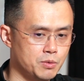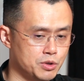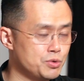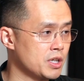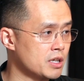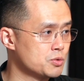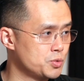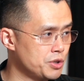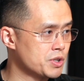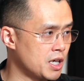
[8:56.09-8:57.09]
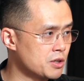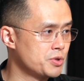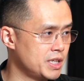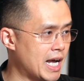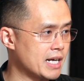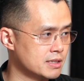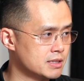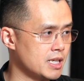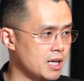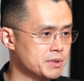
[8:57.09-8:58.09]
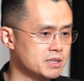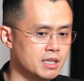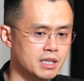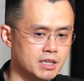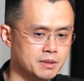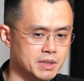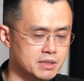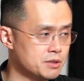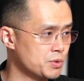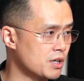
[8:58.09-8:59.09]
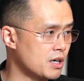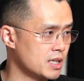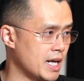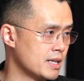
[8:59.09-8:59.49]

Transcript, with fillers: we're doing a lot of real concrete action steps um, in this regard,